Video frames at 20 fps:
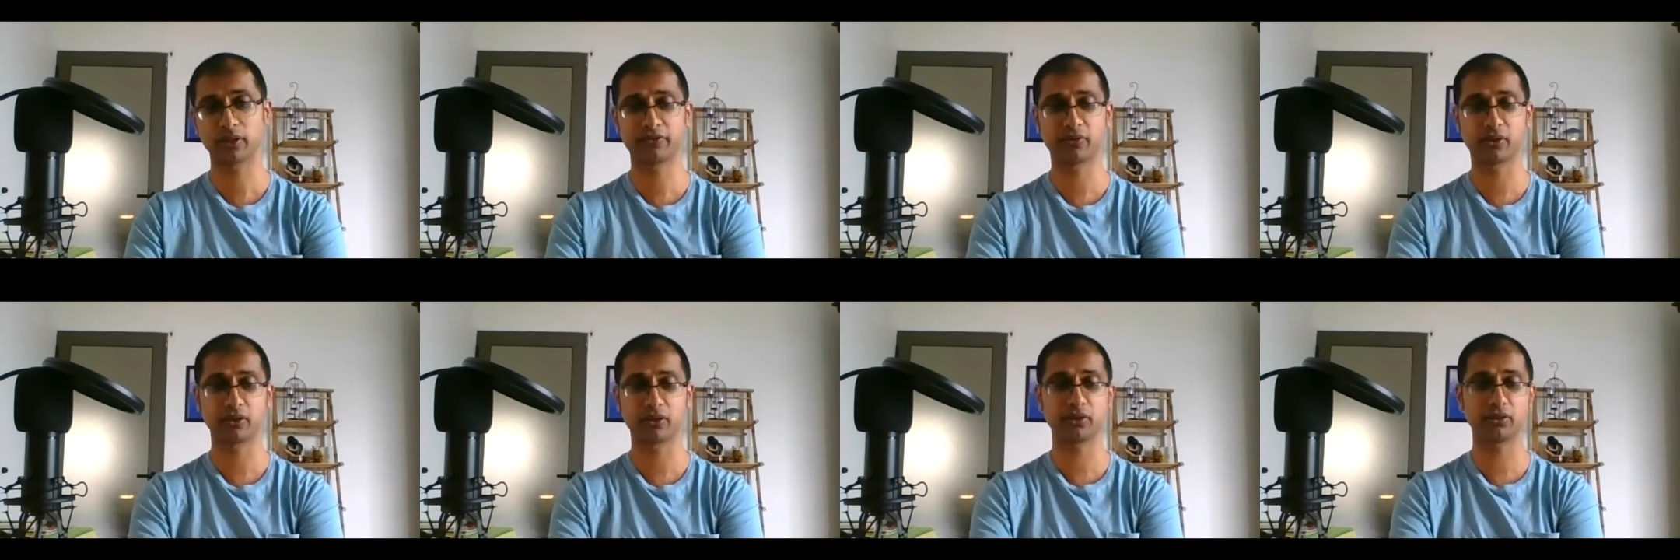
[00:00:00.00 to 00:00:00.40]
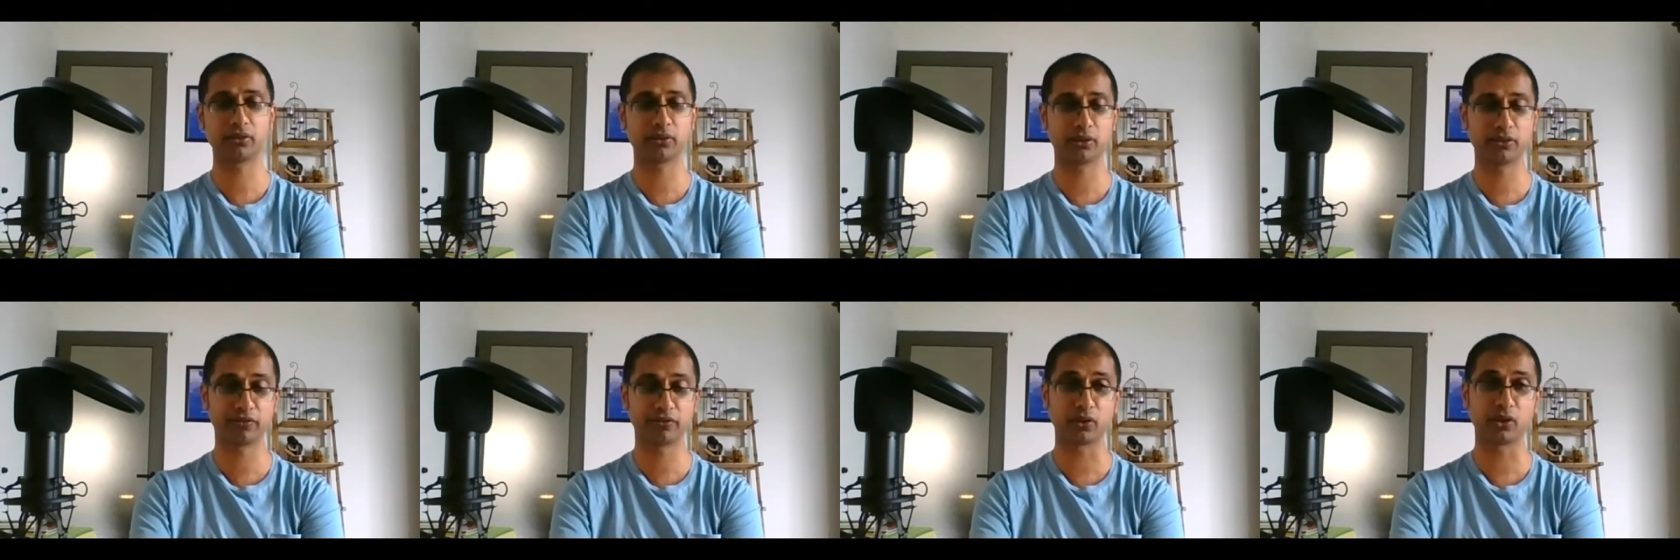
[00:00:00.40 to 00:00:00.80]

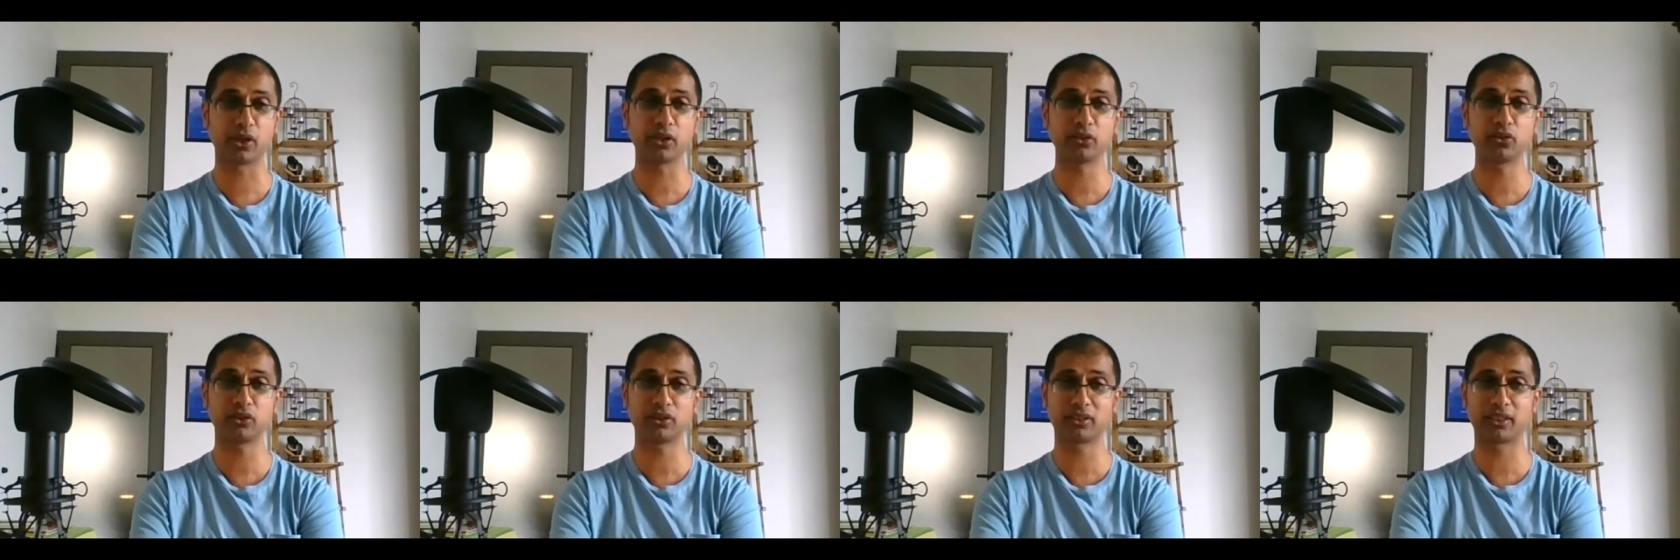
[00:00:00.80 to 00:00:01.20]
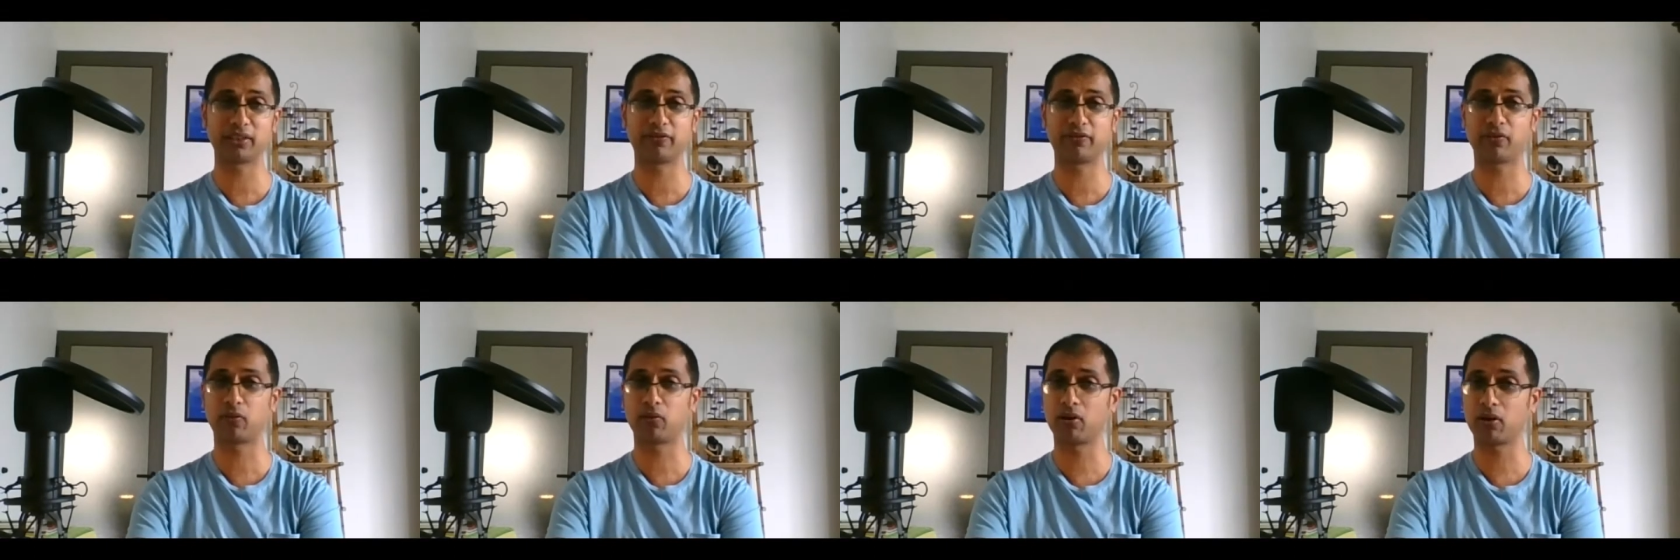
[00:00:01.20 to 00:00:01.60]
if you're going to sit
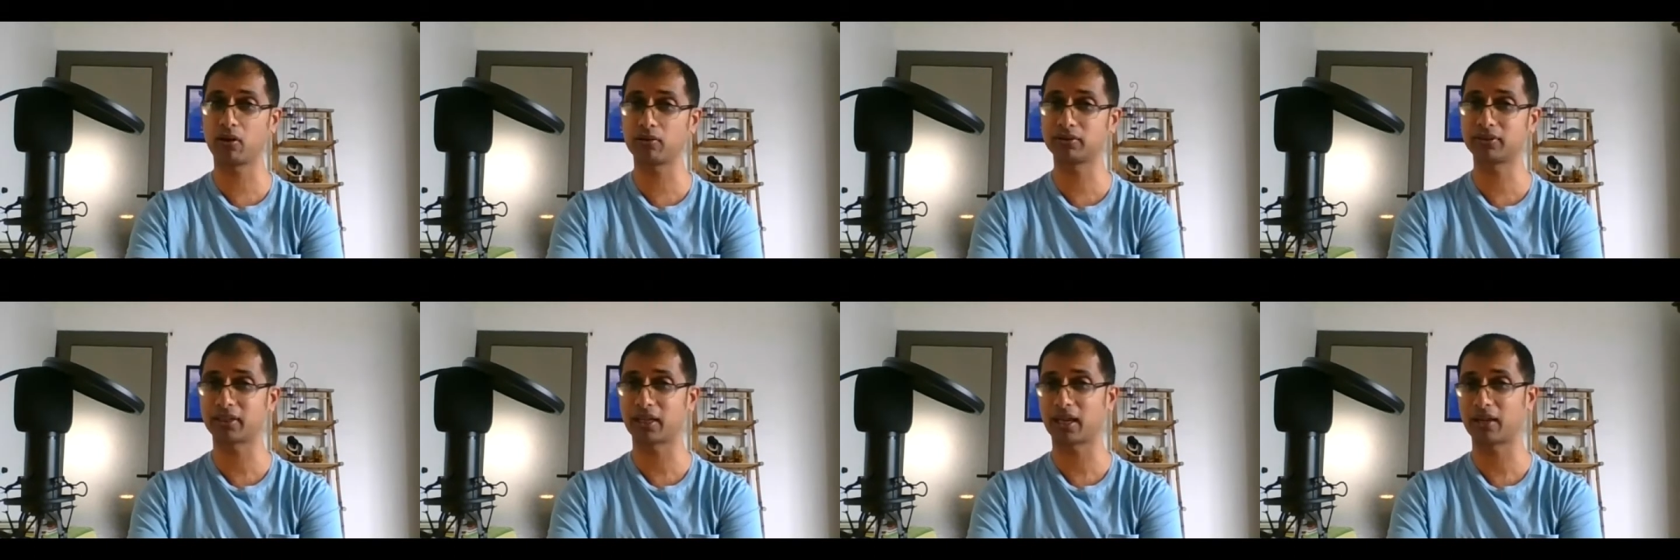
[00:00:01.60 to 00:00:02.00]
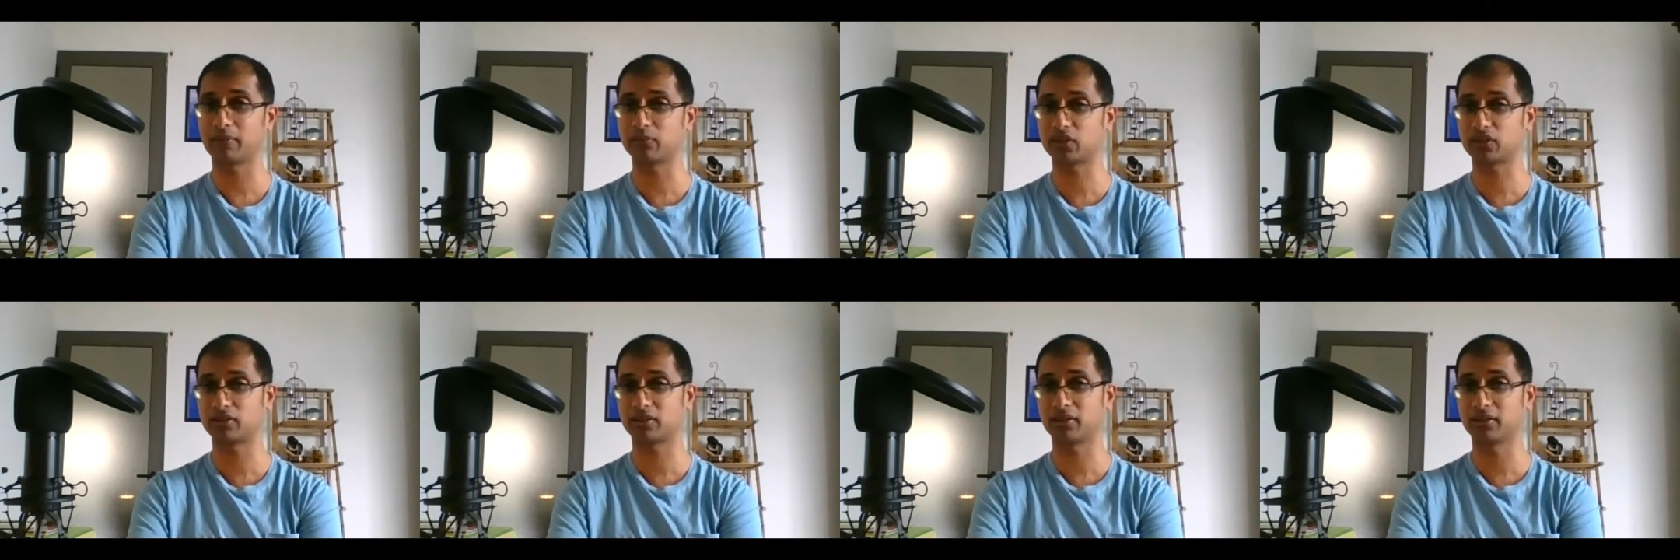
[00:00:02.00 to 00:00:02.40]
for a long time,
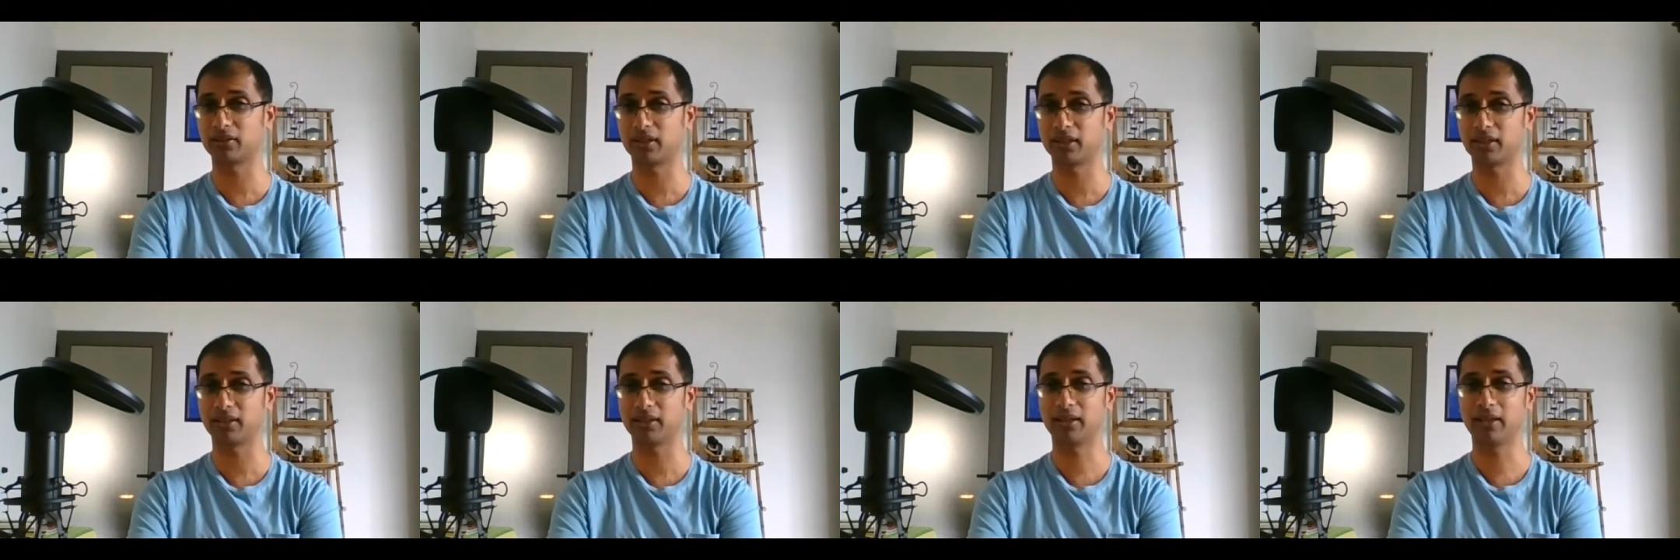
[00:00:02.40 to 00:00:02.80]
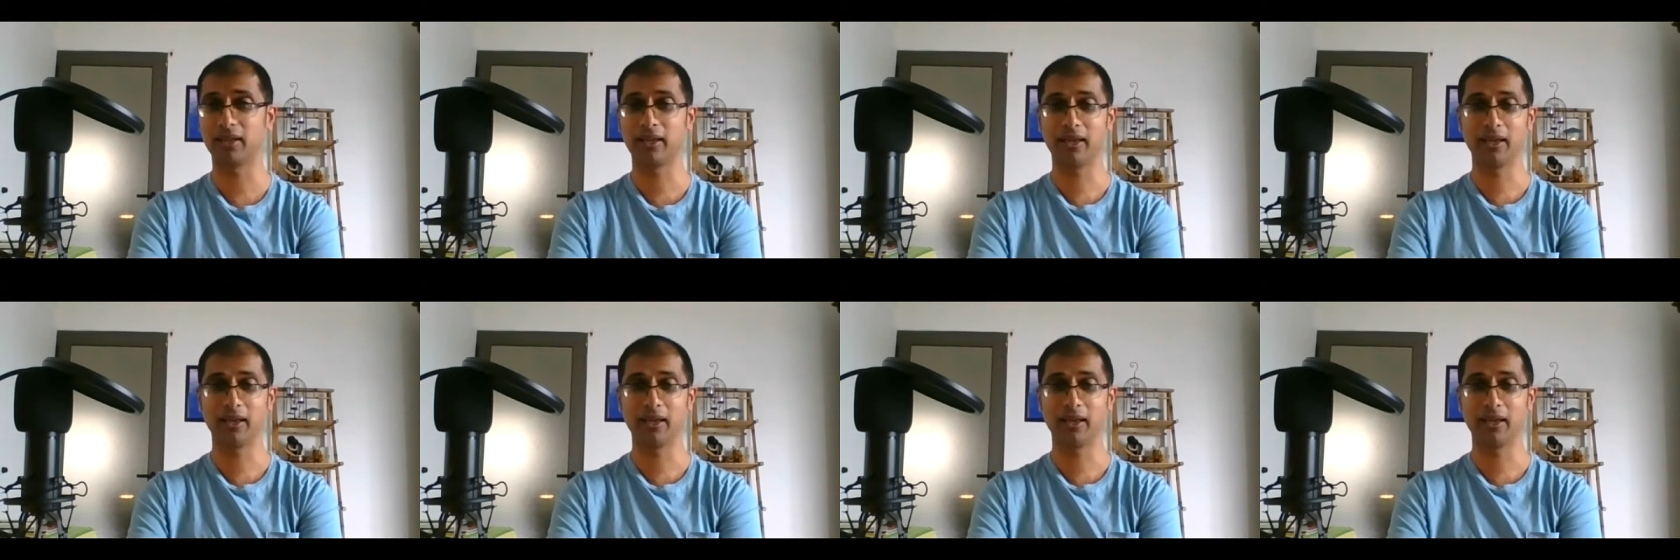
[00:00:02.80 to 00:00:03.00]
study,